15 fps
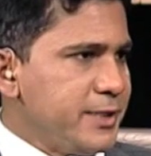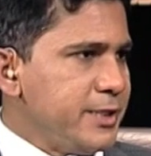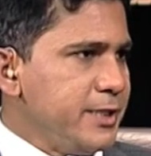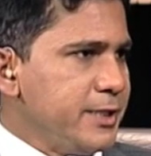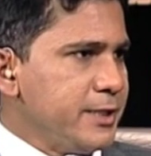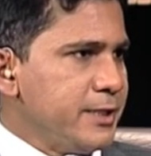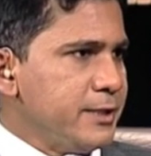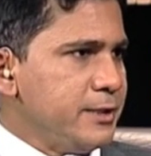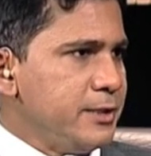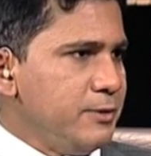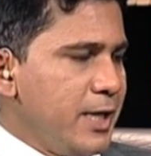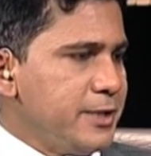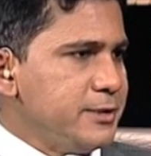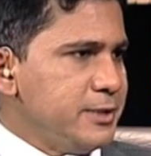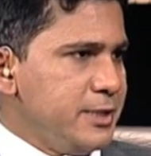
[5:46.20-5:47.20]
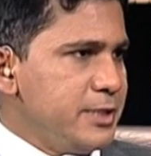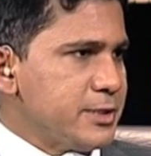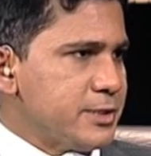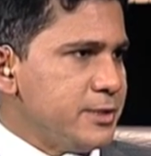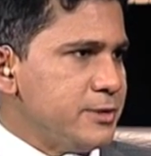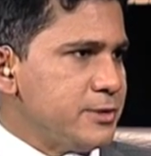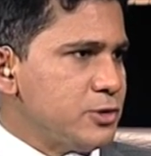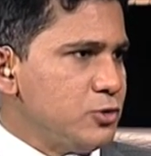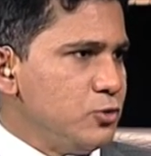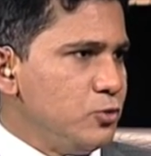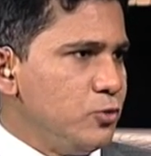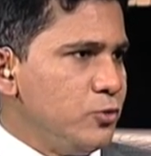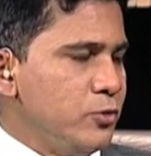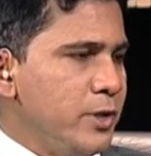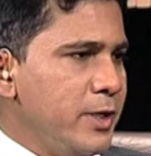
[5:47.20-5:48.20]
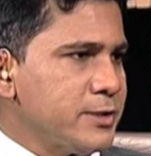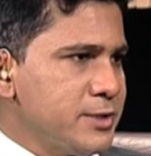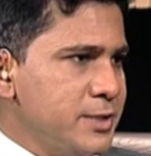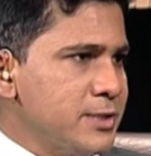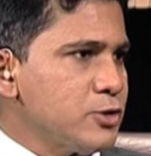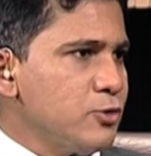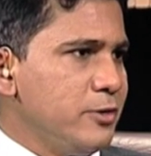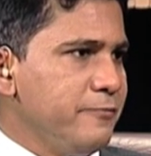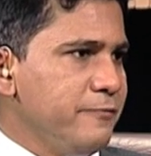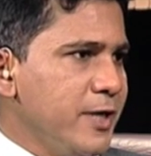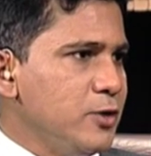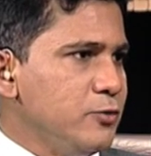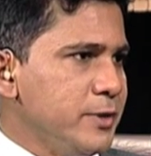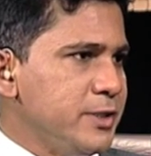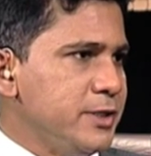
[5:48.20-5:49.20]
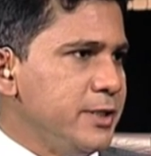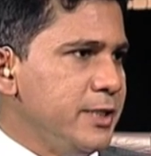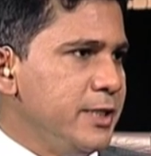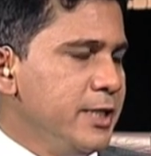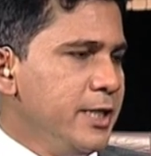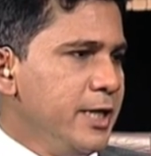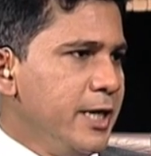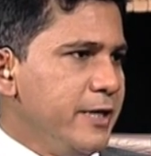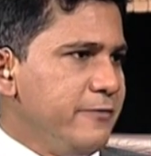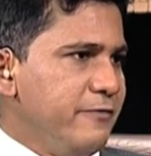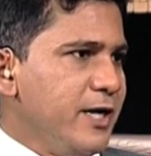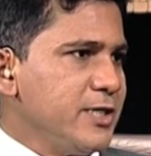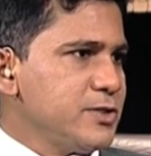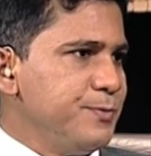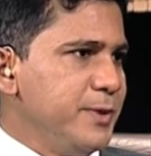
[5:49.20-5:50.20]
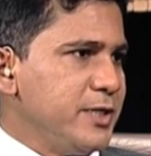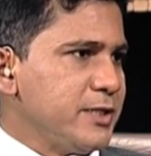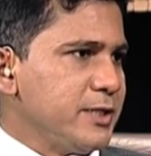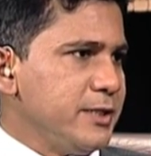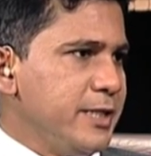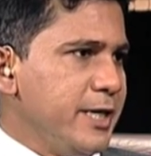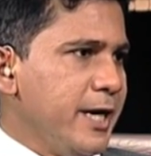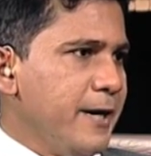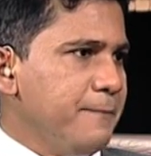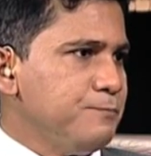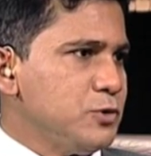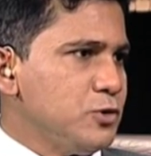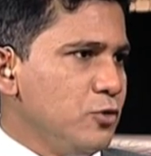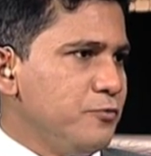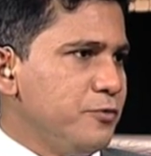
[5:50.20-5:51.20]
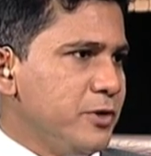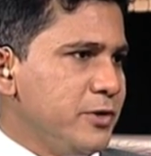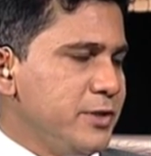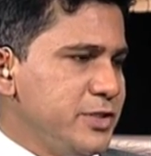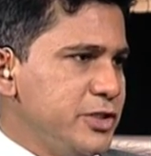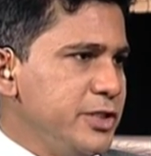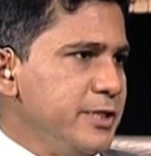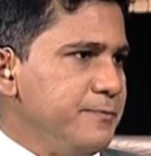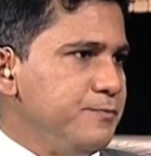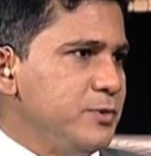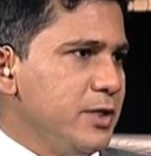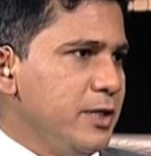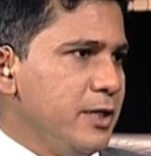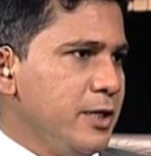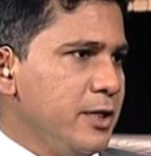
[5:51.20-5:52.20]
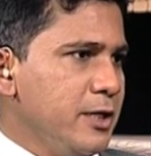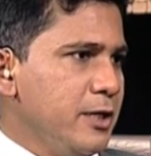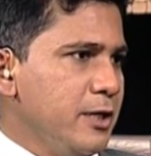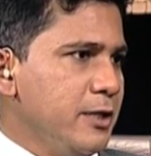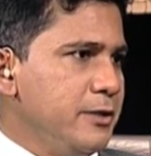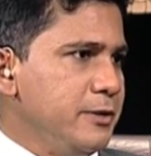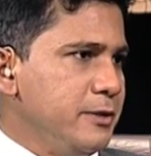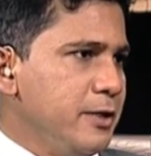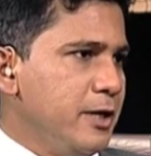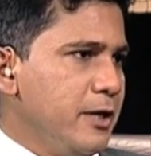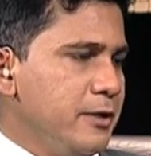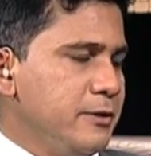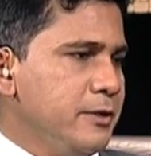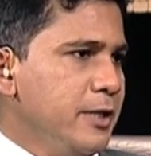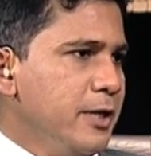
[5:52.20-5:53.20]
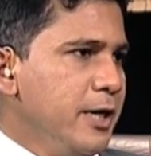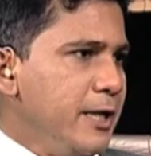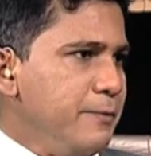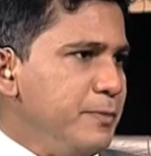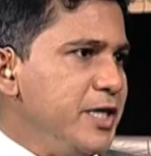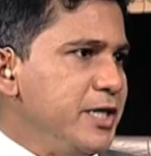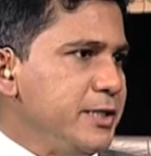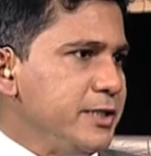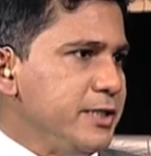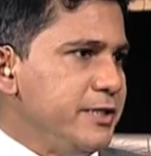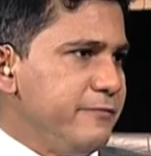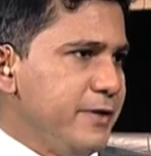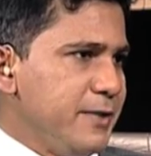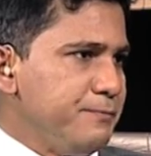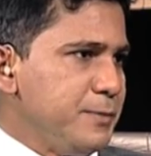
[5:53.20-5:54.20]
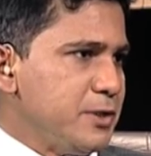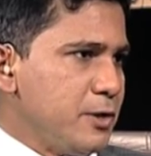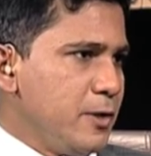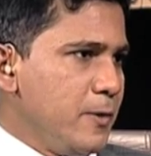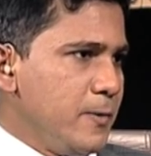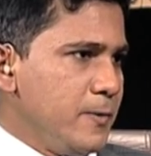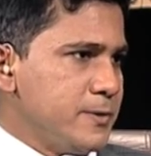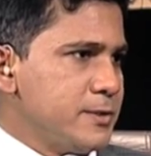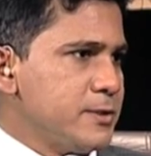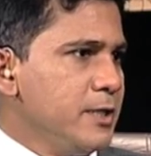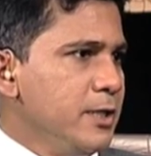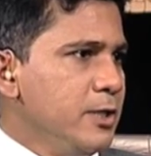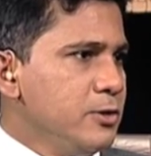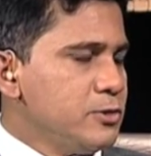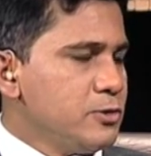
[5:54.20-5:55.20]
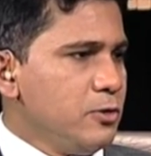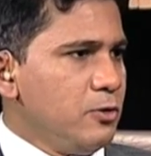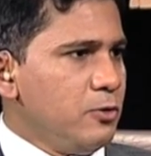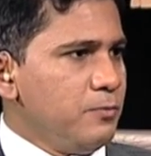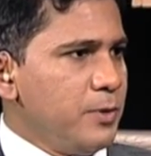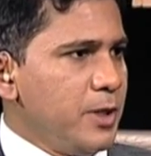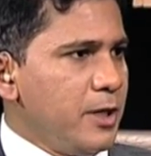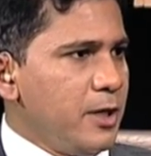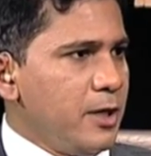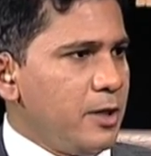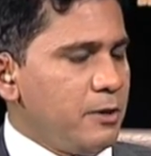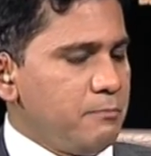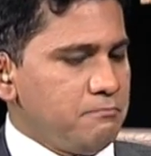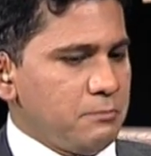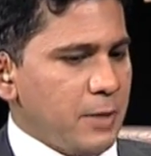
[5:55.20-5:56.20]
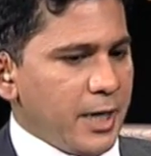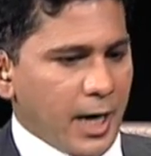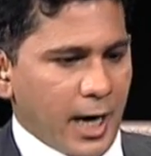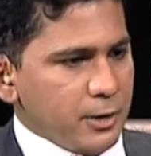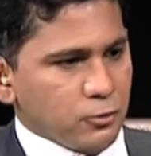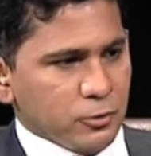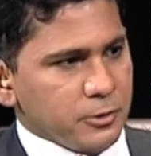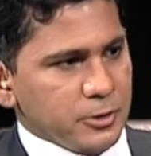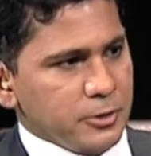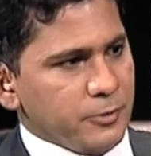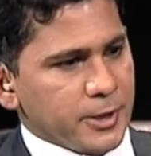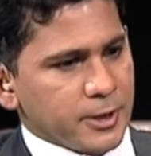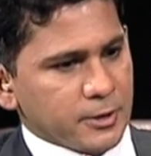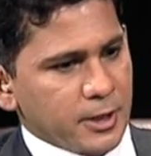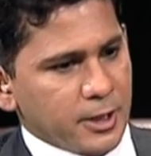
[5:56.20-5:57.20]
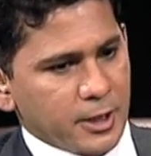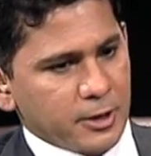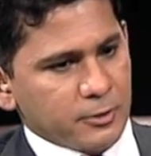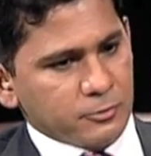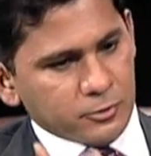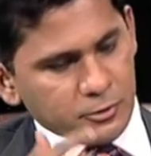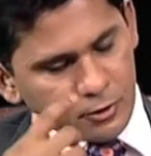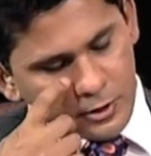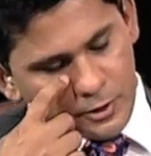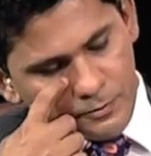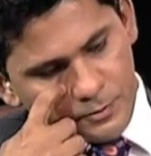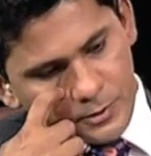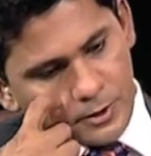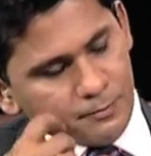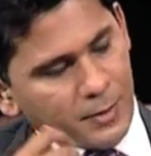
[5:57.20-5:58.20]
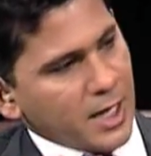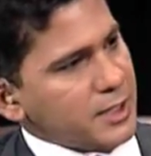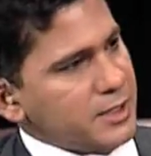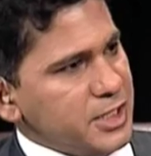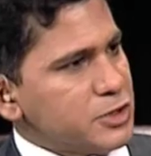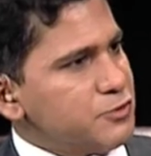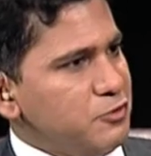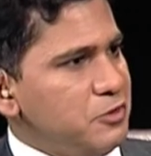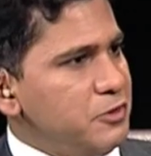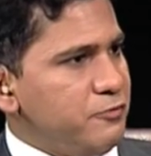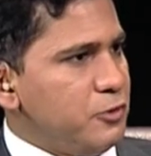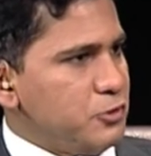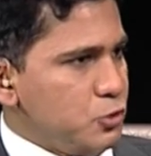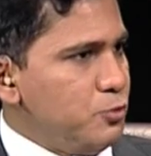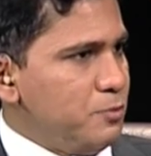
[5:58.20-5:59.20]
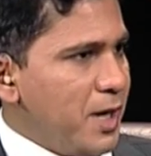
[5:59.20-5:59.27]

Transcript: I think, at the United Nations to assess or evaluate the advancement that they have so far achieved in meeting the development goals. So I know you are in Bangladesh only for 2